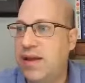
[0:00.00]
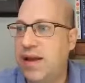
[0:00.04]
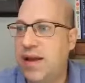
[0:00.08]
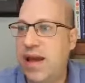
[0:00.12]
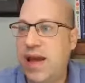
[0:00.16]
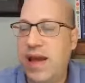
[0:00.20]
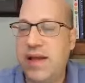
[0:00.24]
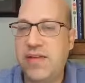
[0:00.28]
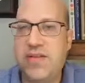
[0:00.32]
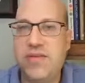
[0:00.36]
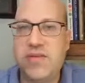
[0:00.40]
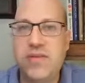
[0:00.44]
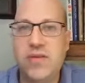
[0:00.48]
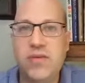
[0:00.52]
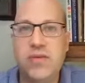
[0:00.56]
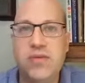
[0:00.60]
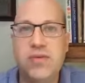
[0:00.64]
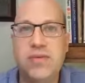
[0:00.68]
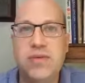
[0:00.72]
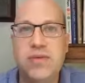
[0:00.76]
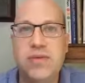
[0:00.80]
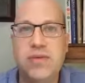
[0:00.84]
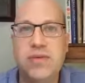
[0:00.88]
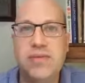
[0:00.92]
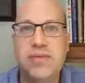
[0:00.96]
And
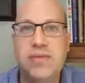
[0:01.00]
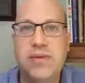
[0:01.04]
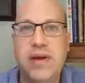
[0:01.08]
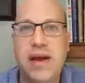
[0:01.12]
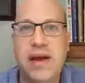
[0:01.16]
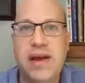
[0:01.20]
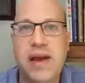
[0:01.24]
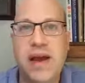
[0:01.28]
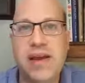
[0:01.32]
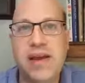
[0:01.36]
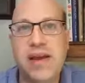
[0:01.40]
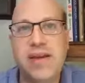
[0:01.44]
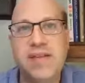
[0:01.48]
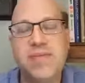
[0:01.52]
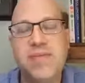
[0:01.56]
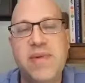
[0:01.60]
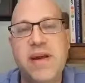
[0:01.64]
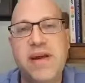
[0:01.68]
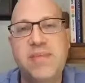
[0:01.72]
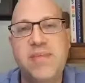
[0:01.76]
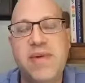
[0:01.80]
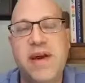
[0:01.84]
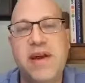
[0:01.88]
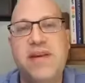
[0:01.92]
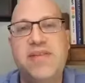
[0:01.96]
so I guess
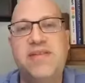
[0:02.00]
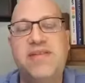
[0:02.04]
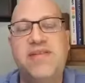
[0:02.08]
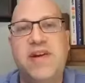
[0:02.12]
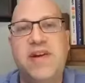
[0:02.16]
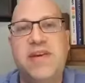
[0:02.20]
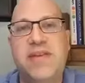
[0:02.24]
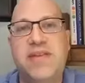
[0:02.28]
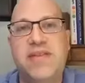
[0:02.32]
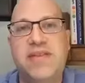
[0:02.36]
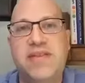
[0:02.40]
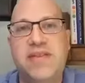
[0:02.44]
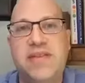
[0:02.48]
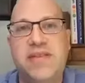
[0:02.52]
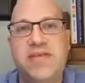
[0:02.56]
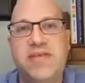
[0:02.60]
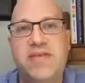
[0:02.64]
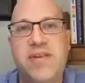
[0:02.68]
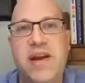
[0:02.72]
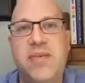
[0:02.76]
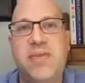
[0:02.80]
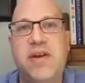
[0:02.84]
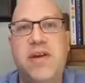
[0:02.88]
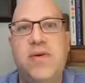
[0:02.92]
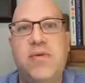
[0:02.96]
my advice for
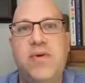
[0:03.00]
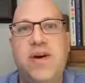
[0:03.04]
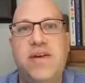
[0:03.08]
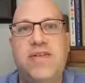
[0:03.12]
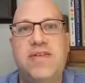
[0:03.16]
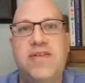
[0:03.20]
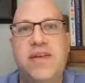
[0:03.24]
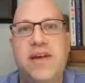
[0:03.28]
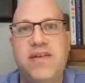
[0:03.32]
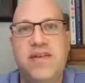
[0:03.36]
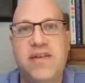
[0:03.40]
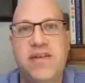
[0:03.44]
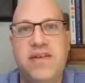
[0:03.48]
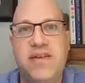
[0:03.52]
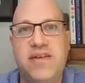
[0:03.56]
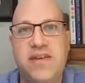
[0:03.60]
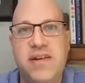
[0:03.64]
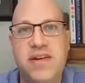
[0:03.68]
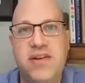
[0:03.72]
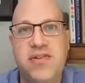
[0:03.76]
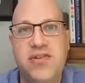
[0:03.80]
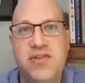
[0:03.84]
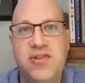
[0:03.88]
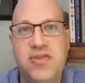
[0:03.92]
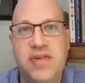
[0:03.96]
anybody who wants to enter this
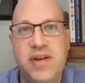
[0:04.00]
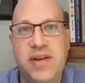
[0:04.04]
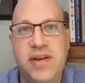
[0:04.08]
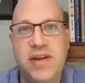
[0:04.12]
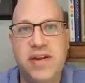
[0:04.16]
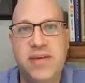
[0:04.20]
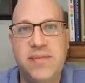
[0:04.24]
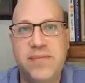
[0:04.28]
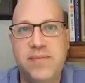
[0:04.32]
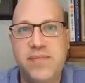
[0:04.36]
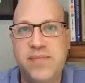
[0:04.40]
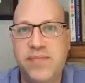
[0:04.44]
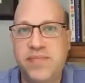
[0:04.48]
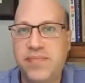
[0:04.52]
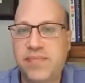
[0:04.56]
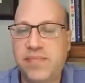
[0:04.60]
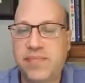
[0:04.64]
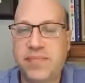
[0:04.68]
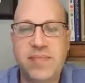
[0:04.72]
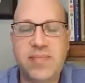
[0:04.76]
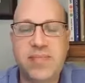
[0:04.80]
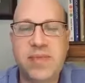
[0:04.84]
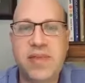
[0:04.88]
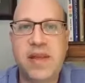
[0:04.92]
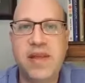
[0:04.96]
industry,
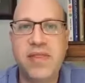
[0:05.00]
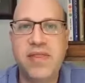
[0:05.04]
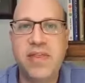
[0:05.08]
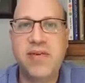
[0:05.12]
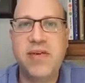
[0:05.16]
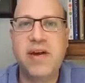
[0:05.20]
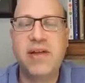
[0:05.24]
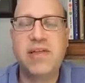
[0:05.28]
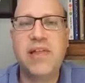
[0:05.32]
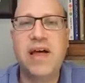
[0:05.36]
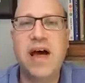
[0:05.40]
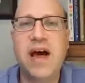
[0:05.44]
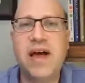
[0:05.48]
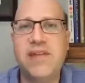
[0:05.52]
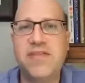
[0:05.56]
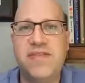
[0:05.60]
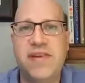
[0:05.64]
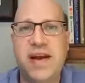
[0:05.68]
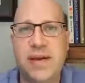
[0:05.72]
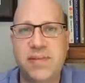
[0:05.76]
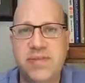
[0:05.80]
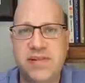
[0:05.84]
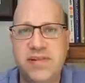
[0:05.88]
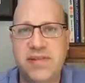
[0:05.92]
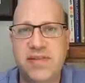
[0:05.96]
there are a lot of
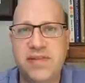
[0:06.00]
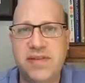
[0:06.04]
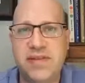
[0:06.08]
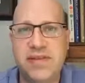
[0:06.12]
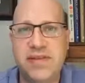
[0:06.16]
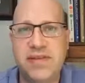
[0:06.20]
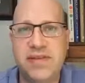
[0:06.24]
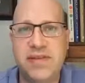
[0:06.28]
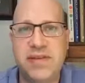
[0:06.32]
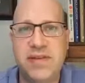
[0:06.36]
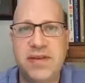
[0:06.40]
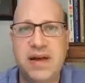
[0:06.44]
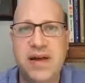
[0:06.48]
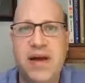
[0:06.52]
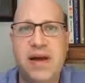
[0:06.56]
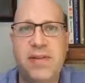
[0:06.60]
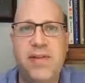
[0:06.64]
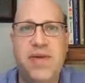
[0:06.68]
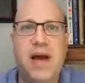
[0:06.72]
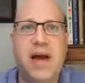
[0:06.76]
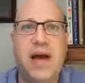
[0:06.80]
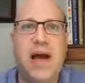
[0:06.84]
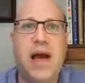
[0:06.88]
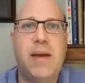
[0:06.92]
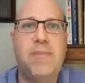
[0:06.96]
options.
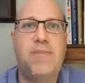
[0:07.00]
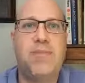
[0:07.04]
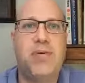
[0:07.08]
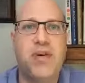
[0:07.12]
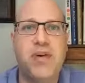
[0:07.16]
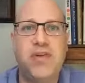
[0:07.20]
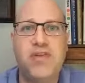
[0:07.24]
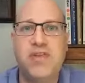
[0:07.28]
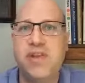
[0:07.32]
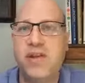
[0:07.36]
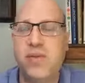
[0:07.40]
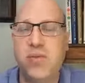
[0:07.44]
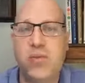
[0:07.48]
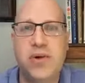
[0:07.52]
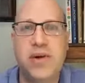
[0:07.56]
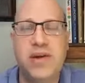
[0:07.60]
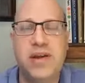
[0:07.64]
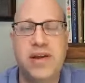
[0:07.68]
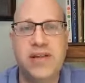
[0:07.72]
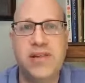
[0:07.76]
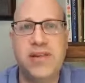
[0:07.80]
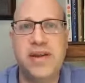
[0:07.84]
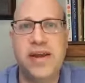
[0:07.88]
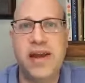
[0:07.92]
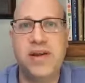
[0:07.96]
I personally work
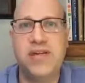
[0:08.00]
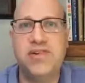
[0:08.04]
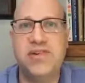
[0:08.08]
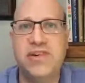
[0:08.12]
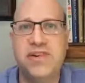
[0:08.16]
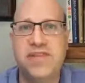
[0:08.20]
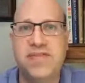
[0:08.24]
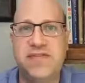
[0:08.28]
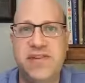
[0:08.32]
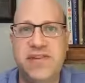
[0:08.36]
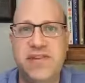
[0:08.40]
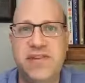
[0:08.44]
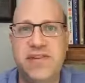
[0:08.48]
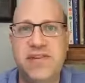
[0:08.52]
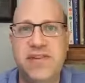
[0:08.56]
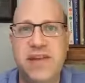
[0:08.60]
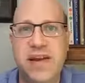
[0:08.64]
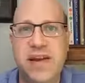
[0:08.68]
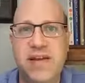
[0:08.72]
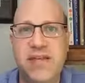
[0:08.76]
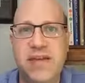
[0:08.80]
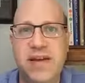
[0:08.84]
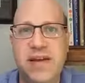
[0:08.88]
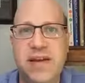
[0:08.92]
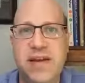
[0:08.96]
in the energy efficiency
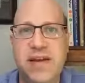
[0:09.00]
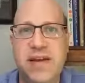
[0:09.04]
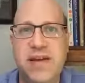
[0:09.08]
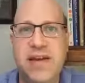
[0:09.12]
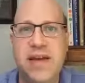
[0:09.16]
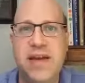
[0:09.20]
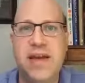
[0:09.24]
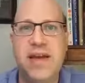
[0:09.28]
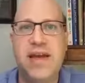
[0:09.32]
area,